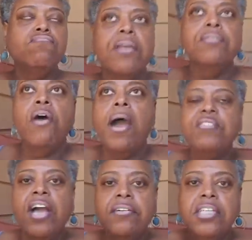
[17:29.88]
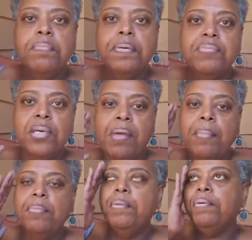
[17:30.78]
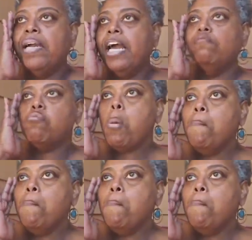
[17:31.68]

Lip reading: I don't know how y'all keep putting. Tell me how many people I got.